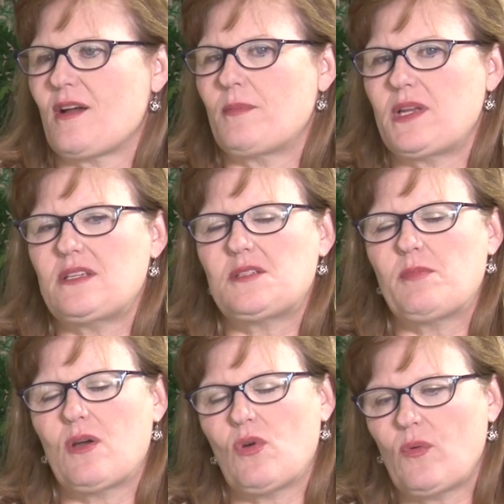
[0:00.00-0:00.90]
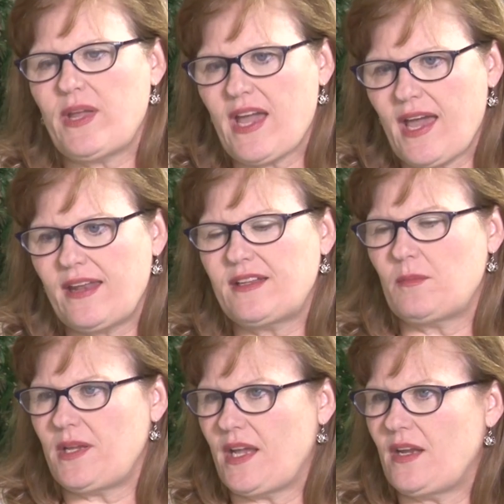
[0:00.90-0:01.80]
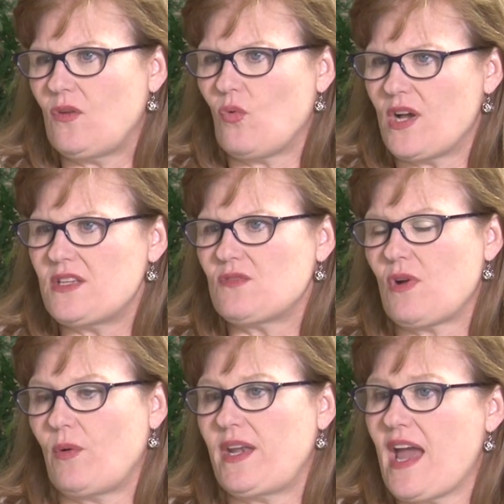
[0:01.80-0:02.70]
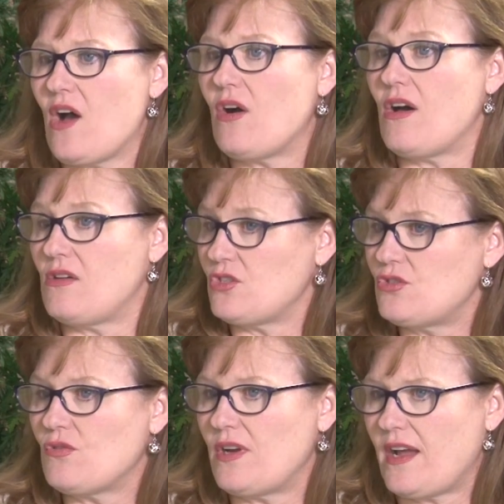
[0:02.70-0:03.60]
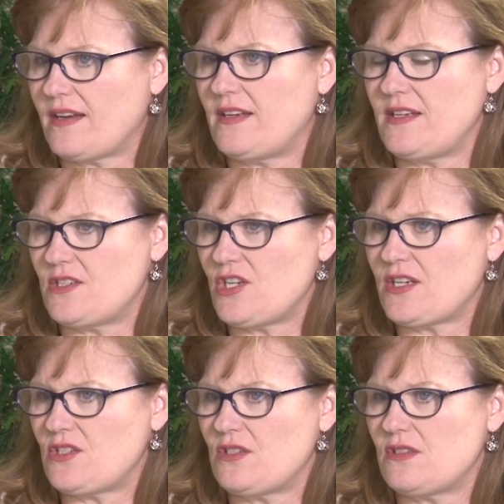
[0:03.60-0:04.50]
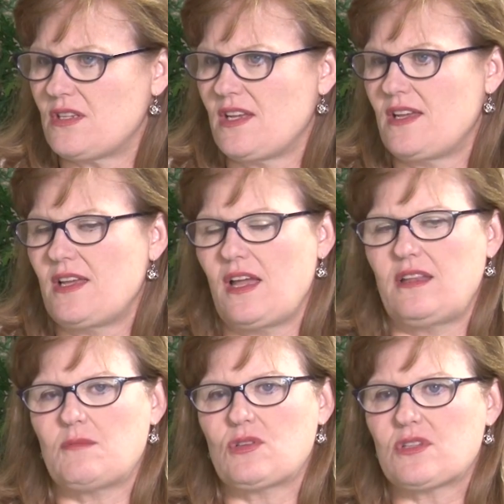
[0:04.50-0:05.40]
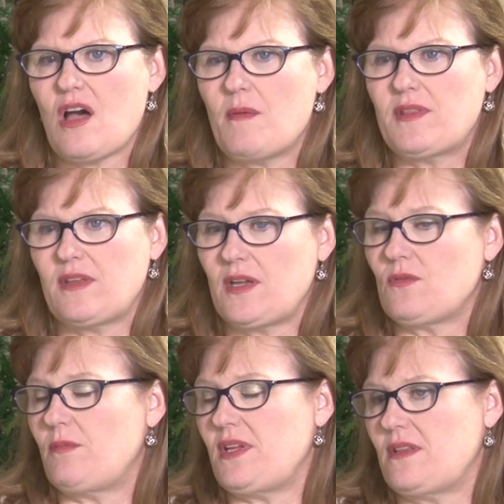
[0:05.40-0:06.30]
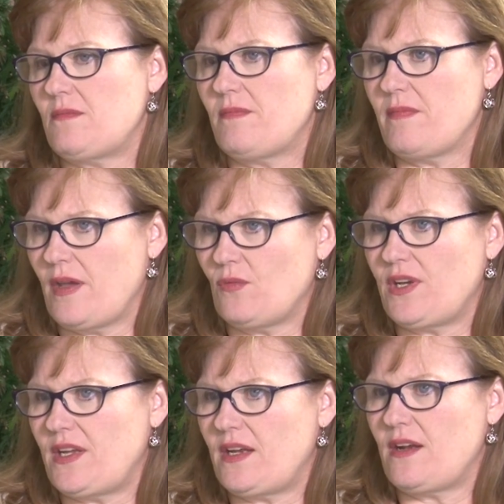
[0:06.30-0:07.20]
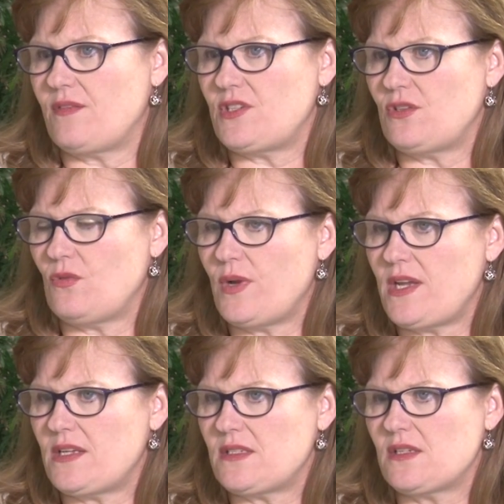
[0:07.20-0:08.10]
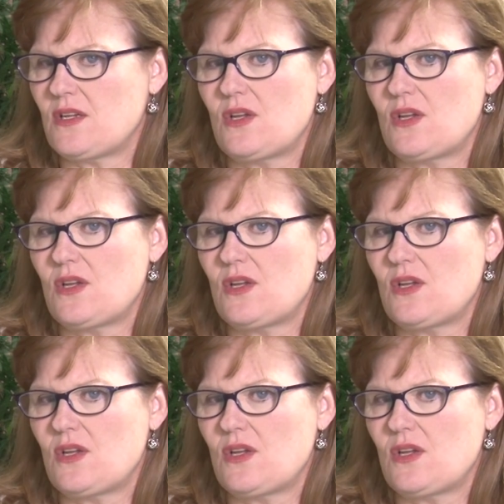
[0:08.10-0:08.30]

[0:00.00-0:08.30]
companies. But what we had at the beginning was what we now call short acting injections. And the most common thing would be that men would get it every two weeks.